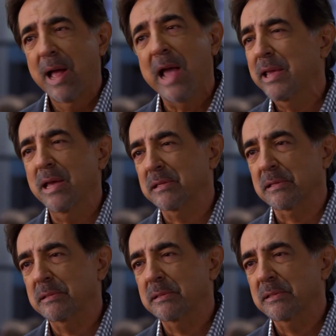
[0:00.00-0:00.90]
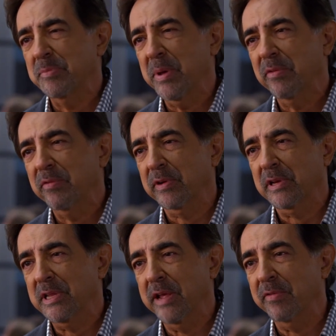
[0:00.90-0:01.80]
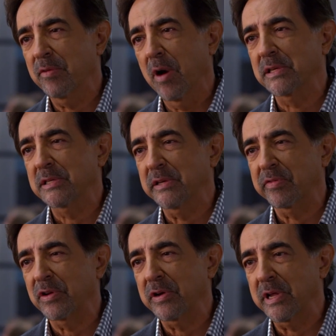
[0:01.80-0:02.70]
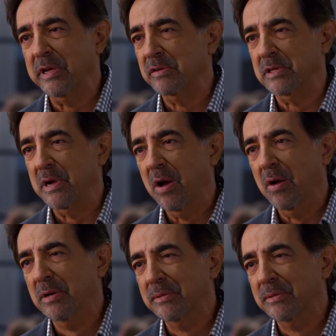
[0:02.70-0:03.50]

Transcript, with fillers: I can't speak for the David Rossi of thirty years ago.